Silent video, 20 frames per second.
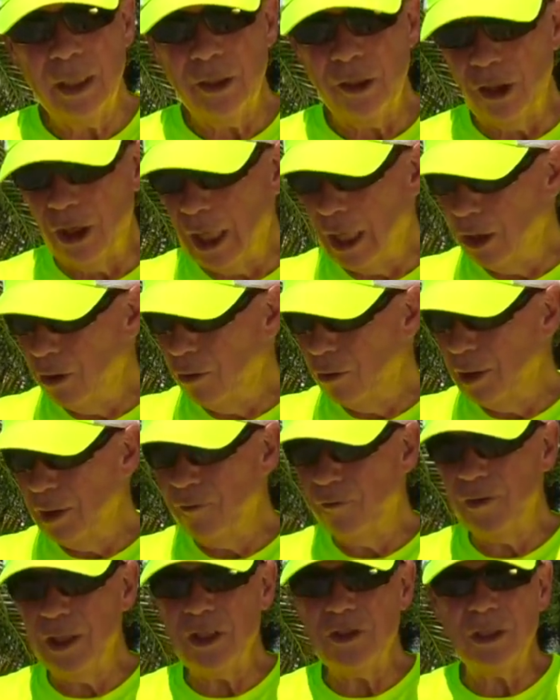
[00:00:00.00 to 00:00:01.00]
not
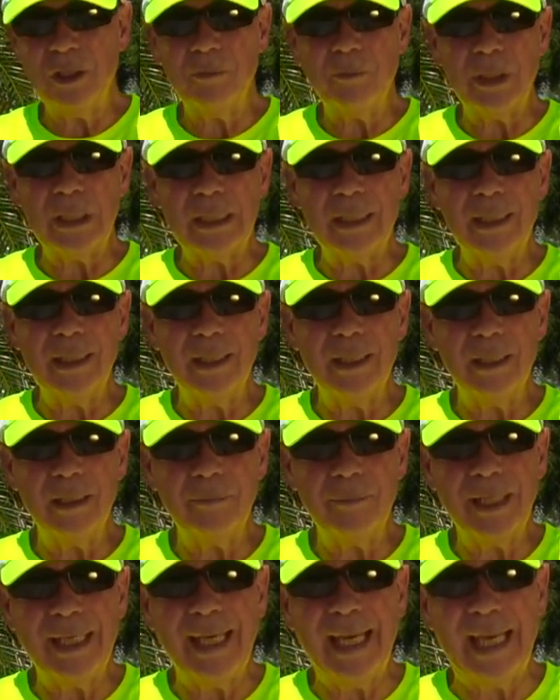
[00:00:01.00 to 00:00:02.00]
only fishing, but getting
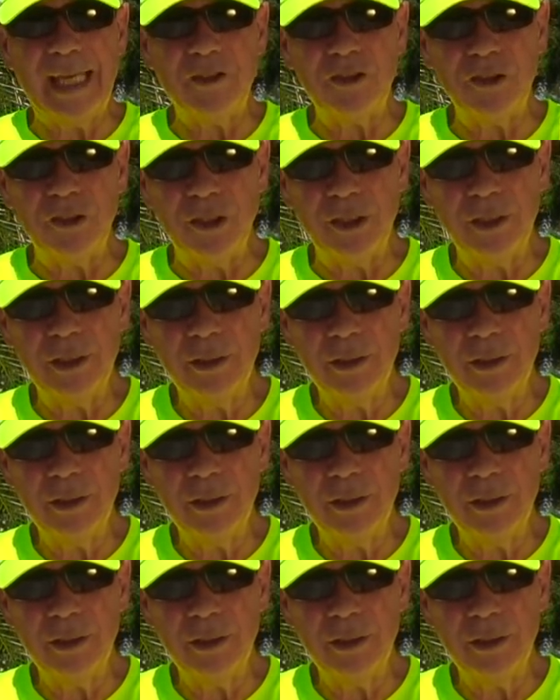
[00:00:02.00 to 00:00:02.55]
them catching.